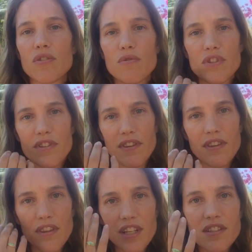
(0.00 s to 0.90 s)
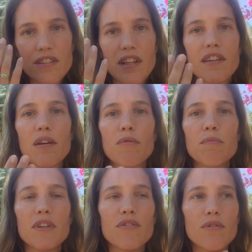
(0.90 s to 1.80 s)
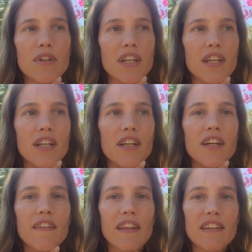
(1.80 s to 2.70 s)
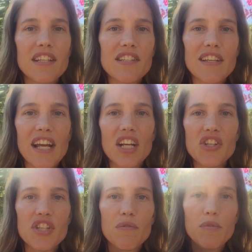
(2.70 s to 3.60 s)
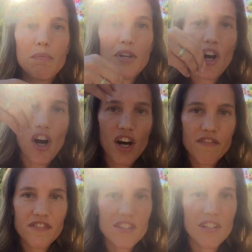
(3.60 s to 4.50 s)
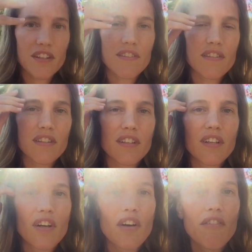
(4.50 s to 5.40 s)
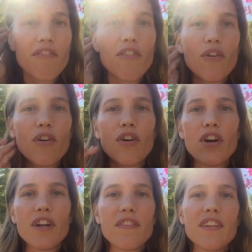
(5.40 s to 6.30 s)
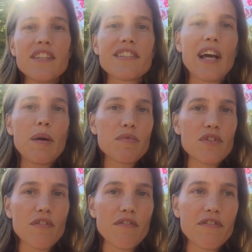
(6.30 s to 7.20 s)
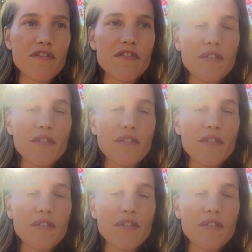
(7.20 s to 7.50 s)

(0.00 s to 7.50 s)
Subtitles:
or things that they would be doing, then this energy would be harvested for these types of